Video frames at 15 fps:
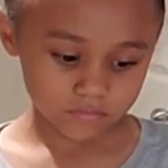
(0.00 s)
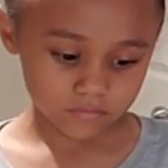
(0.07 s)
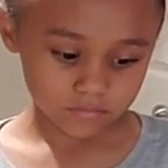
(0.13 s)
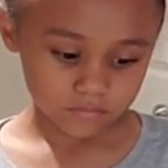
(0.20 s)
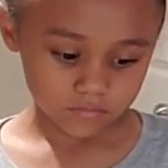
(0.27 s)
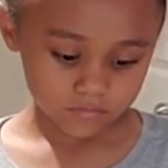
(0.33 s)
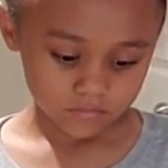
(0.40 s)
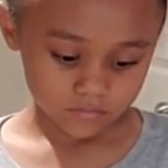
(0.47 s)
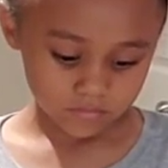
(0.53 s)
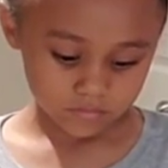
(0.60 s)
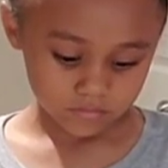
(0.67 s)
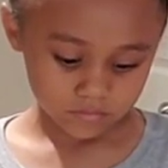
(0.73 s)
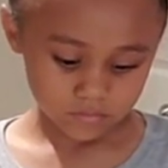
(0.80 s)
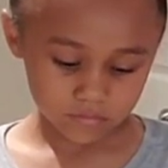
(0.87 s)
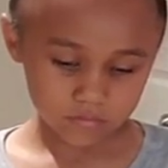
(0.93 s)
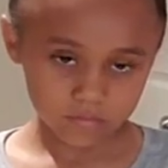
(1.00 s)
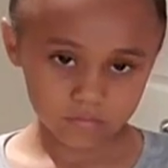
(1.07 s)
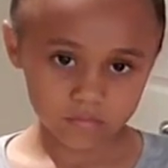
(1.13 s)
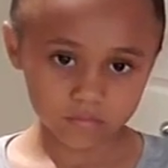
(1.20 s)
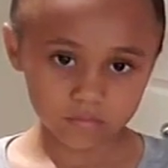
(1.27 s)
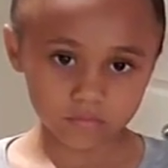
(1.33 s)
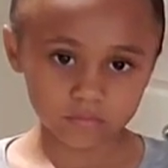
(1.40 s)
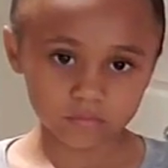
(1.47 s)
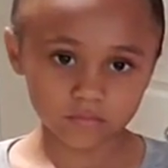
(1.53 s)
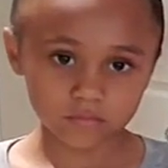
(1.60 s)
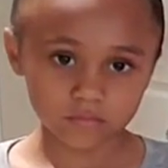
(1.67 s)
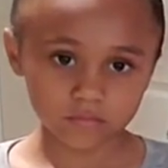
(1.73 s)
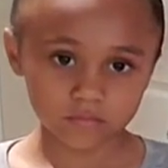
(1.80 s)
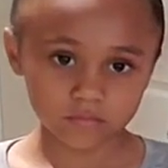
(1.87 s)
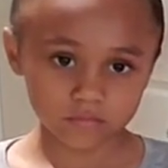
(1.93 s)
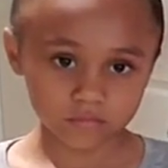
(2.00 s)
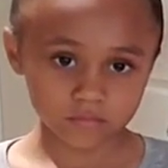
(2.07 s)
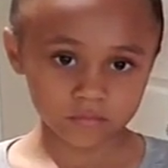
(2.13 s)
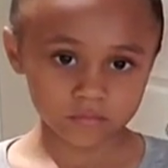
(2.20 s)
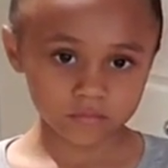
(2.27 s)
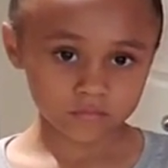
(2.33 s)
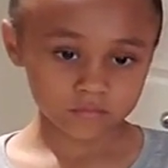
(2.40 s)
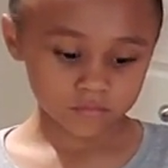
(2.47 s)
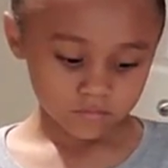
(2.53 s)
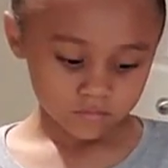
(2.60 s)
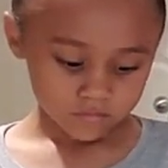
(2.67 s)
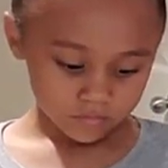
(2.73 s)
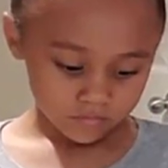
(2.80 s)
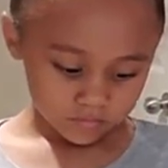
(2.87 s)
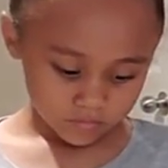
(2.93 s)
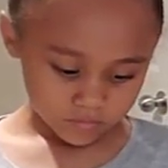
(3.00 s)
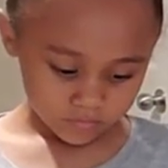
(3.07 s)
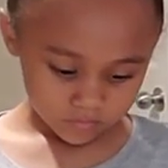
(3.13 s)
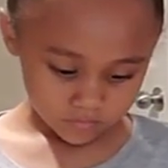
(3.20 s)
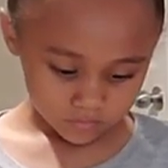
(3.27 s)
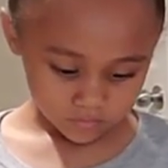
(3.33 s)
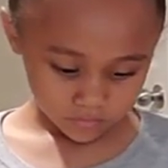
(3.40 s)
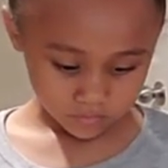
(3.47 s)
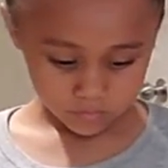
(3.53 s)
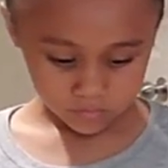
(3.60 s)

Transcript: (silent)